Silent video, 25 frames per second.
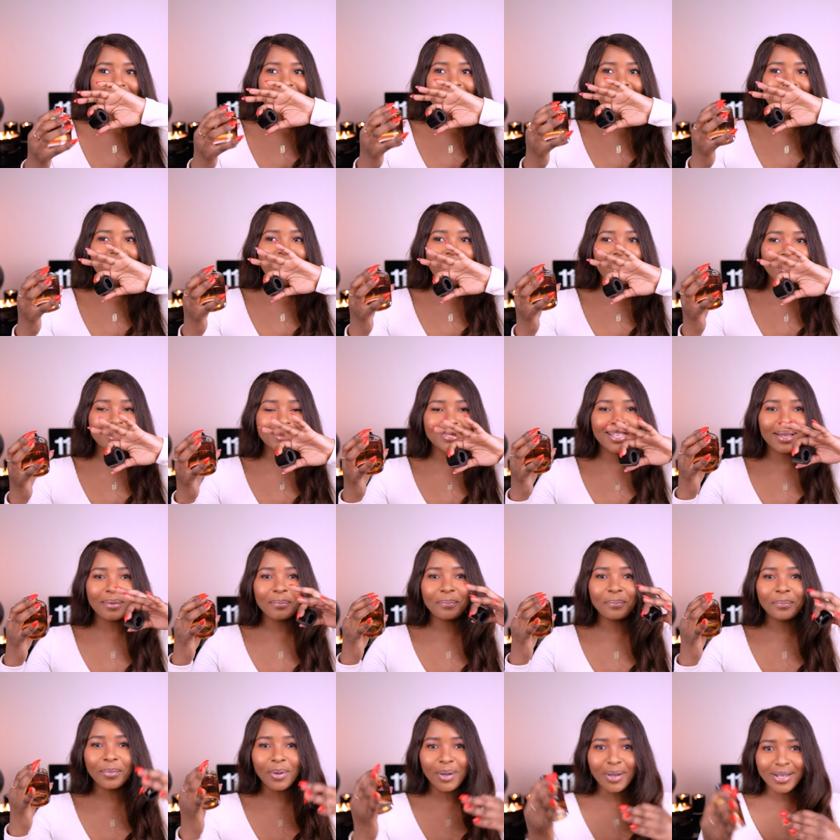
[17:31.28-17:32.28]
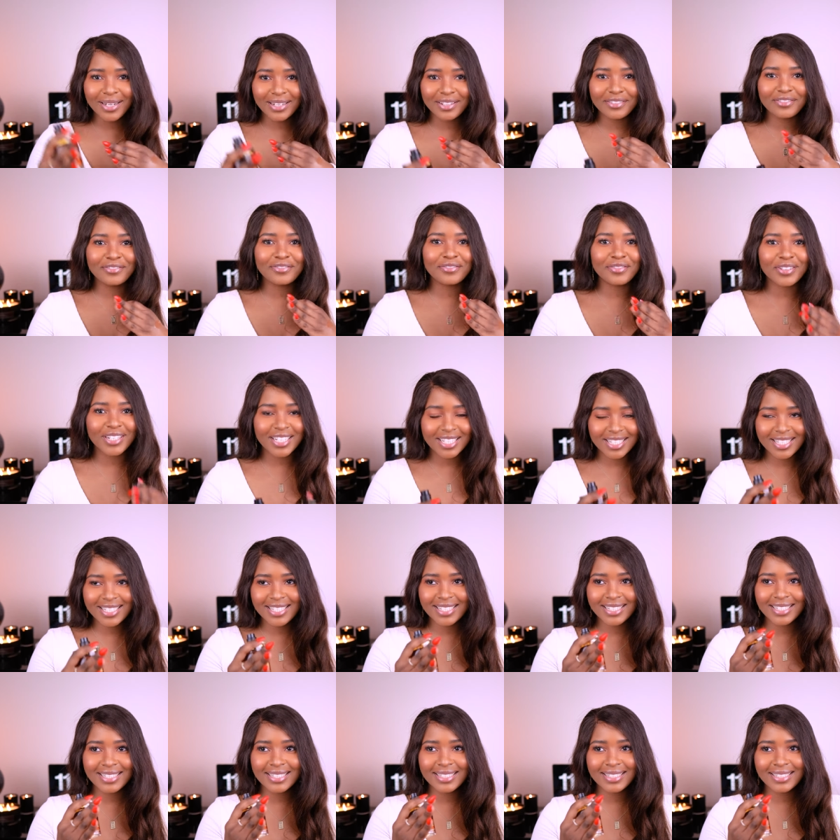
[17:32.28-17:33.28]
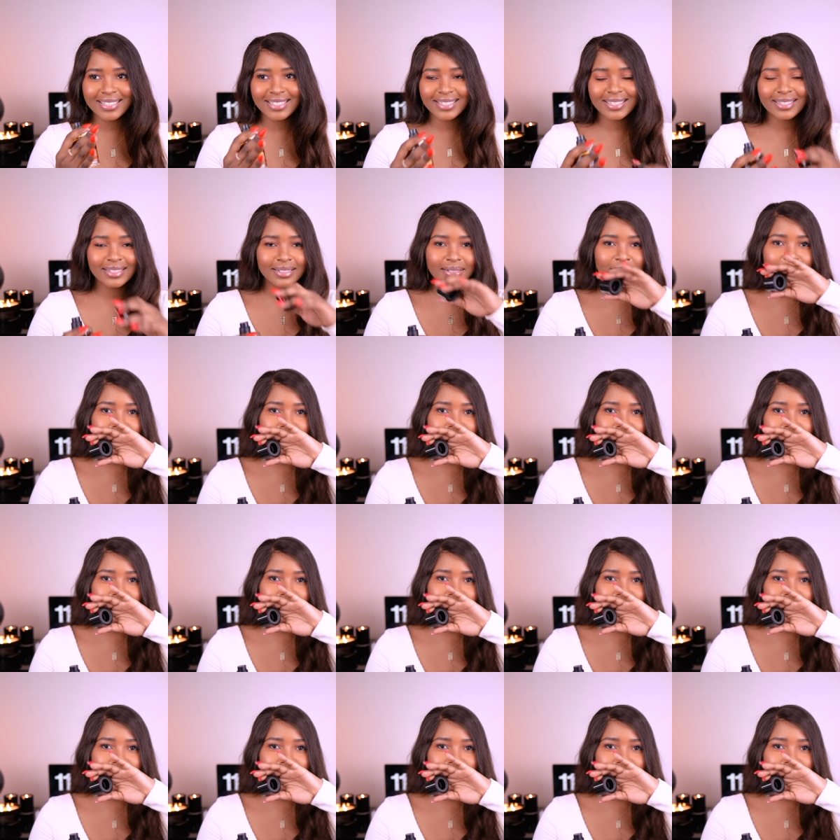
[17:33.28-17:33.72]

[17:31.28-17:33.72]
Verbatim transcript: It has that body friction